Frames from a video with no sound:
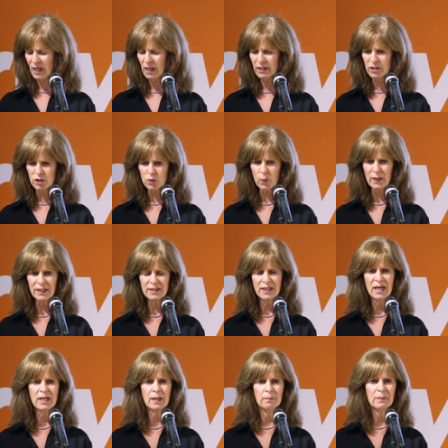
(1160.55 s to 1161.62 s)
I just want to
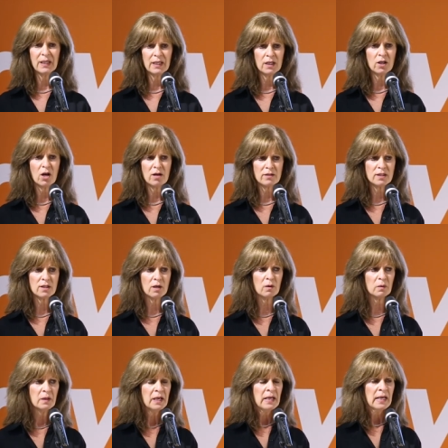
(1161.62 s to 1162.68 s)
take a minute
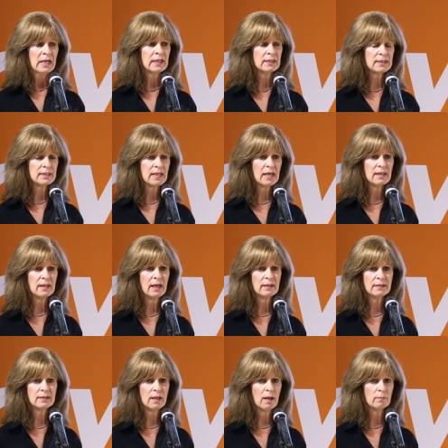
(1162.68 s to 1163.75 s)
also and say that
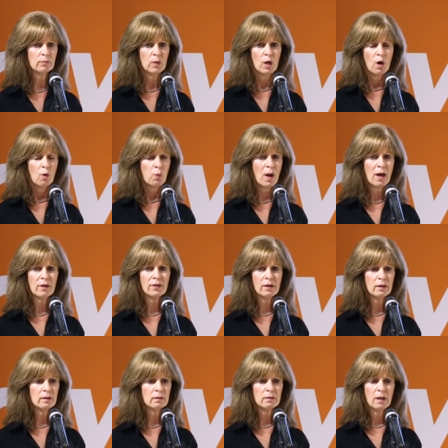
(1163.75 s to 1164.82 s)
um, while
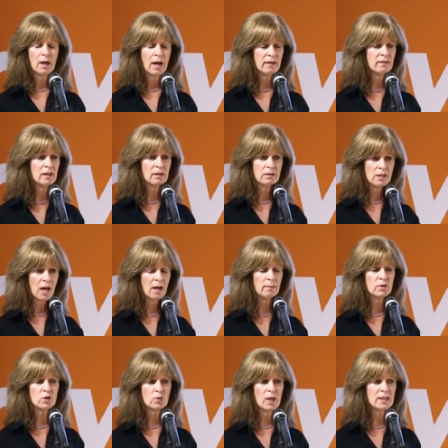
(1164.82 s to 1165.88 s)
the, I think
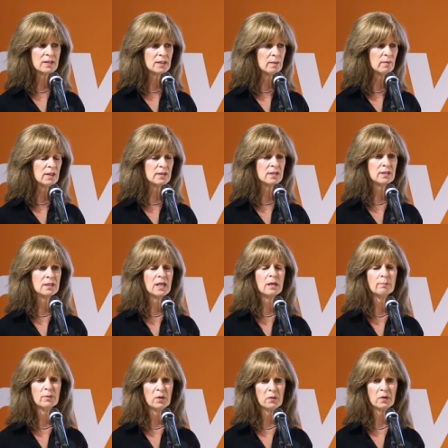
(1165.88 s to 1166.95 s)
Tom is right, some of the
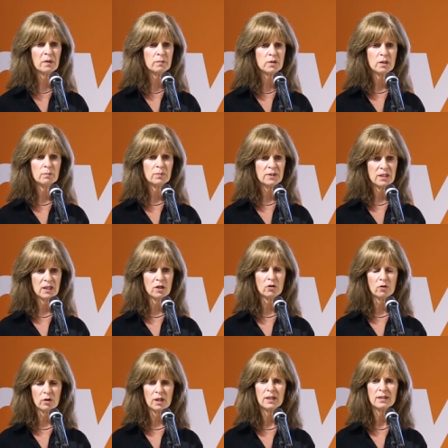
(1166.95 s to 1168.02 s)
state programs in
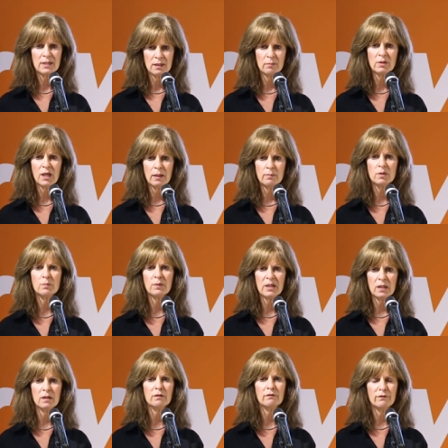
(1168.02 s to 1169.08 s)
particular can sometimes
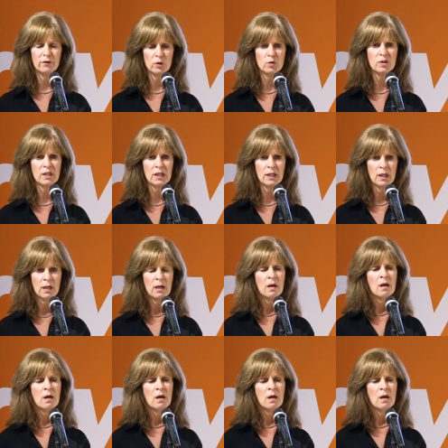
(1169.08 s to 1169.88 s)
be confusing